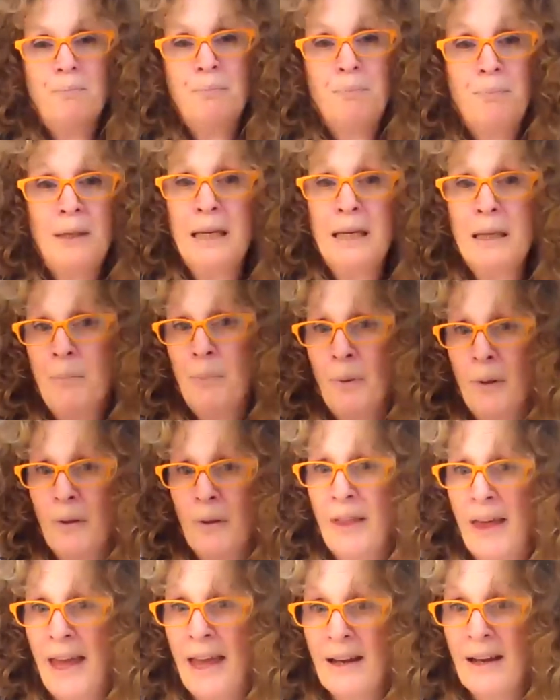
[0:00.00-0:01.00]
people
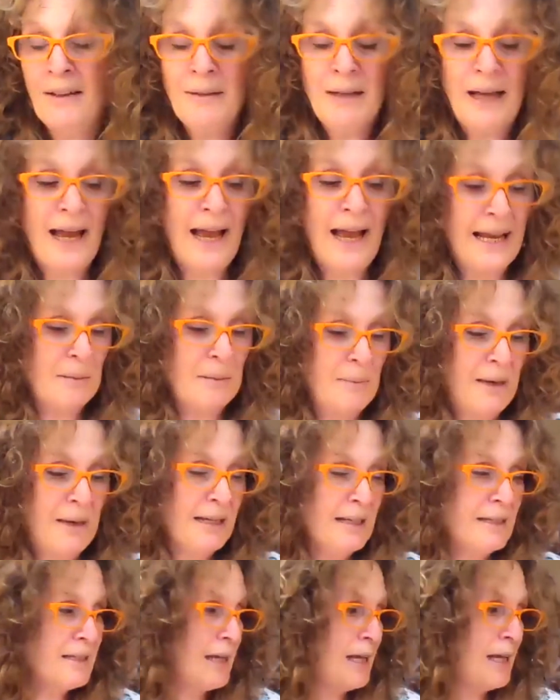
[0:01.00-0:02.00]
there,
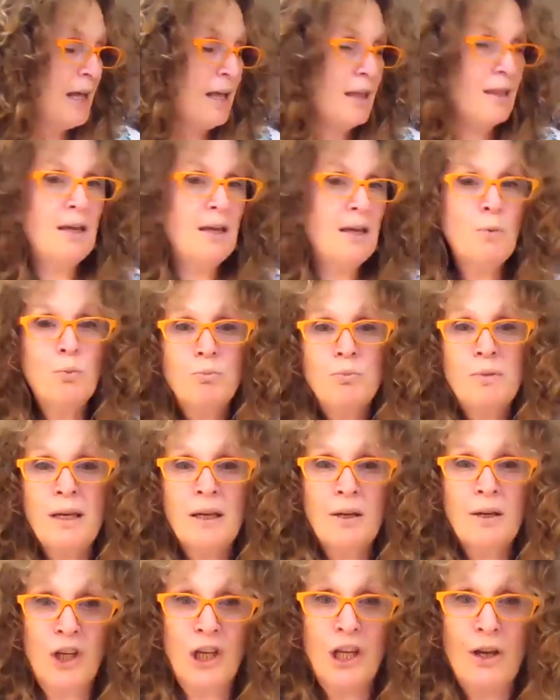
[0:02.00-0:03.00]
animals,
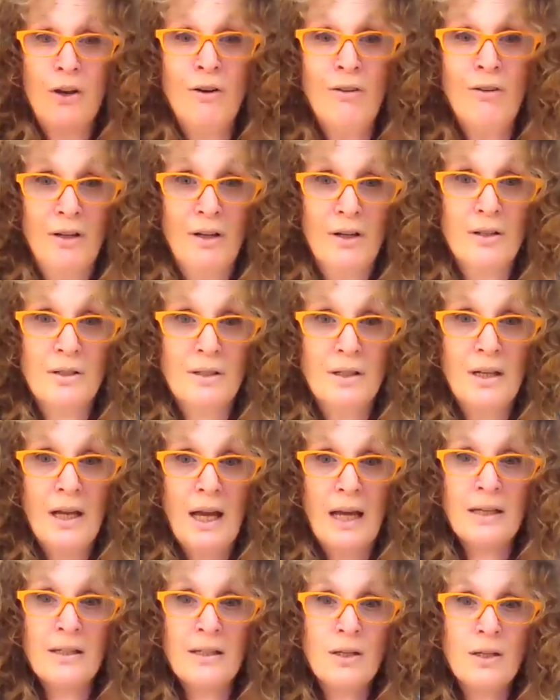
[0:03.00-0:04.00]
they're curious.
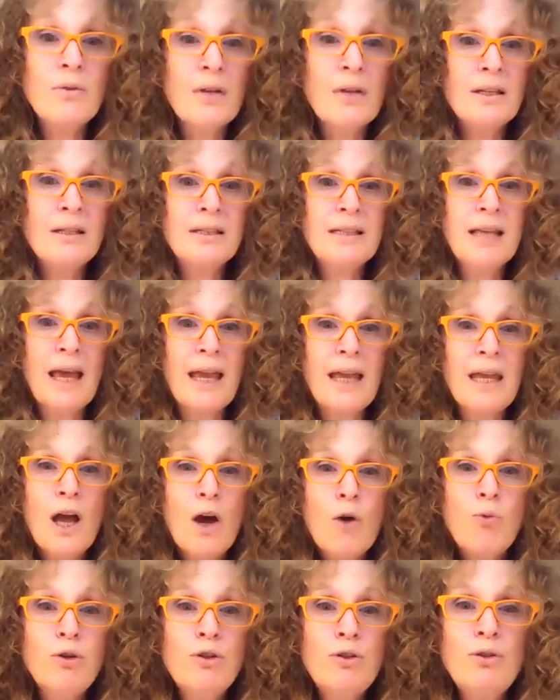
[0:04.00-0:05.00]
And so they say,
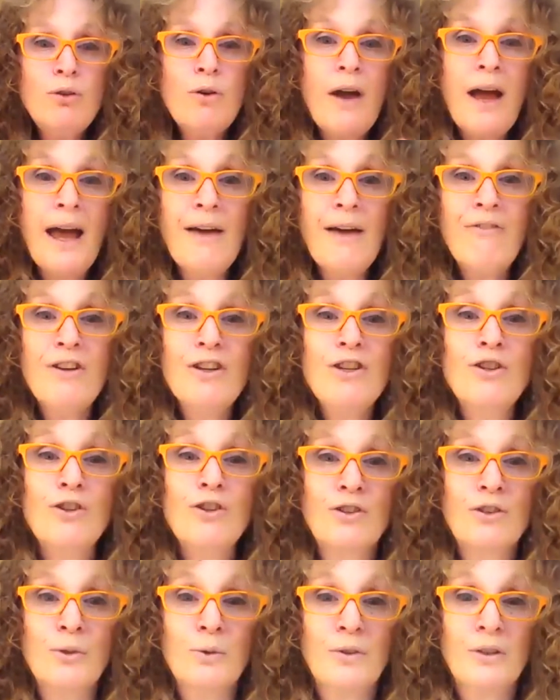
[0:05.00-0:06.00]
what do you have in your
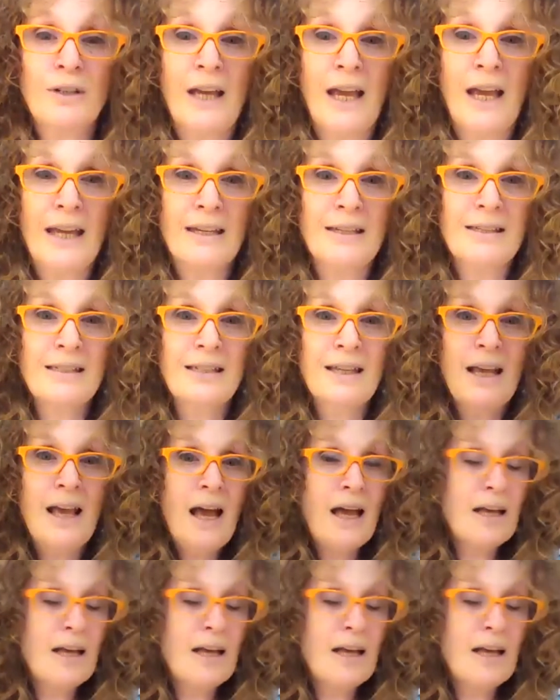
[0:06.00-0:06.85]
suitcase? And